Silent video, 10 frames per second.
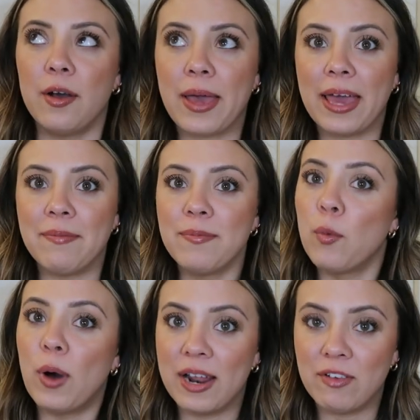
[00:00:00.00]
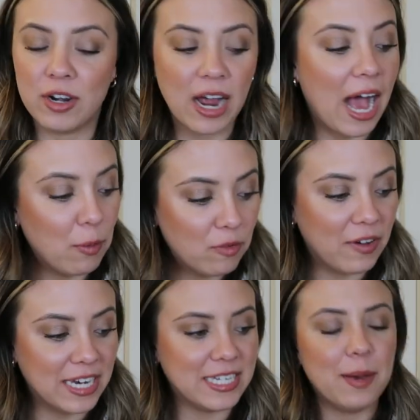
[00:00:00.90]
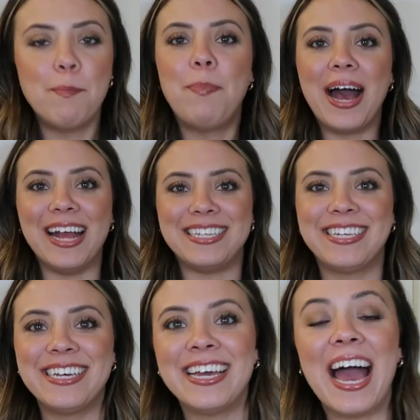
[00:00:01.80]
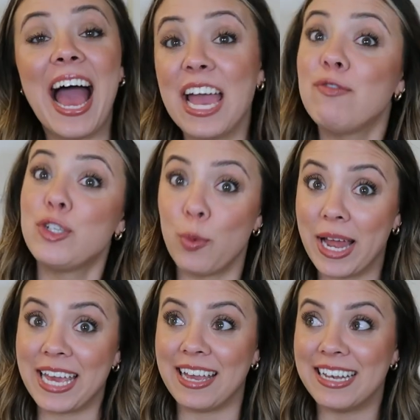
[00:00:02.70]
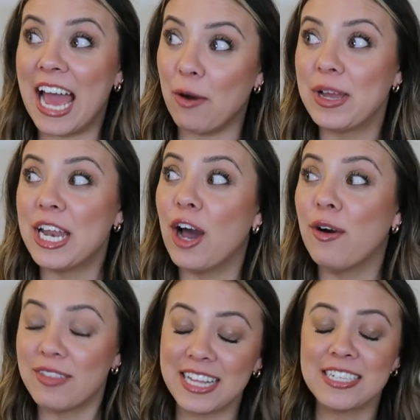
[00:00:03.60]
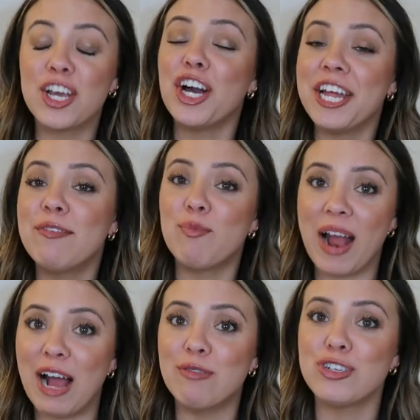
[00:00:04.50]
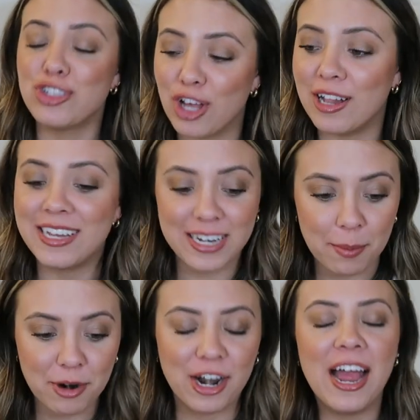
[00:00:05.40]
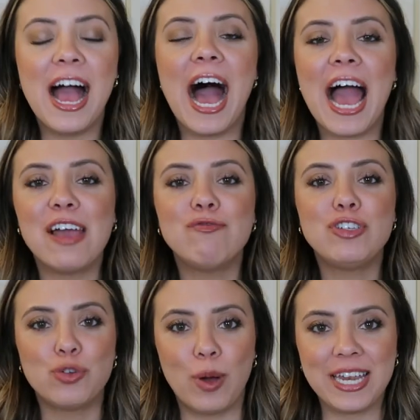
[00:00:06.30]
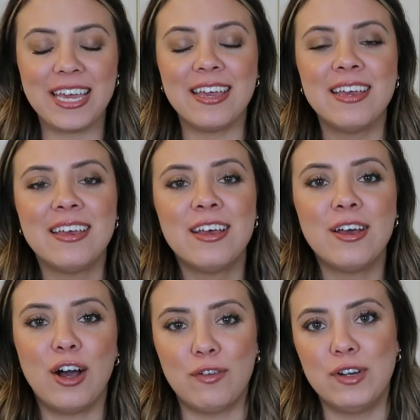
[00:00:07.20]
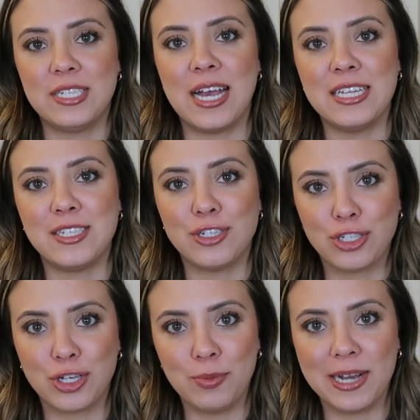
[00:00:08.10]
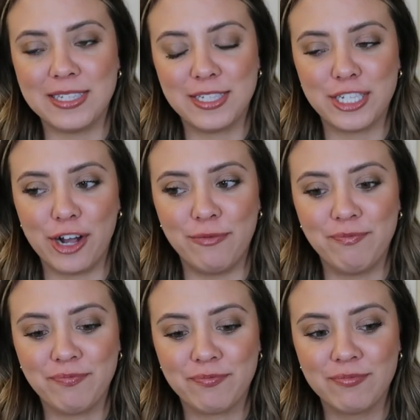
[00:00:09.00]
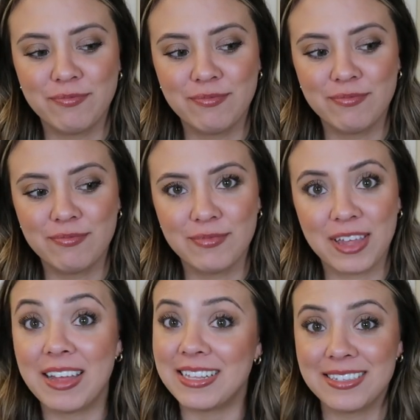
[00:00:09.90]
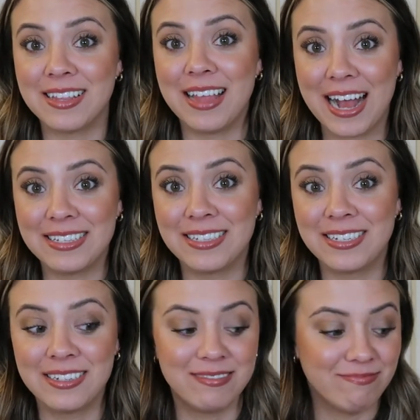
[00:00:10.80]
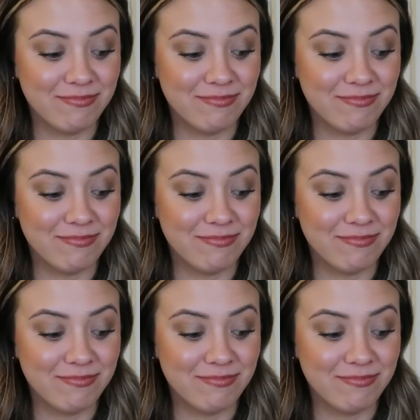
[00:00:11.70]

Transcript: Okay, whatever, I will find it. But I have 20. Now we know that's a good round solid number. I have 20 oversized Scubas. So that's the last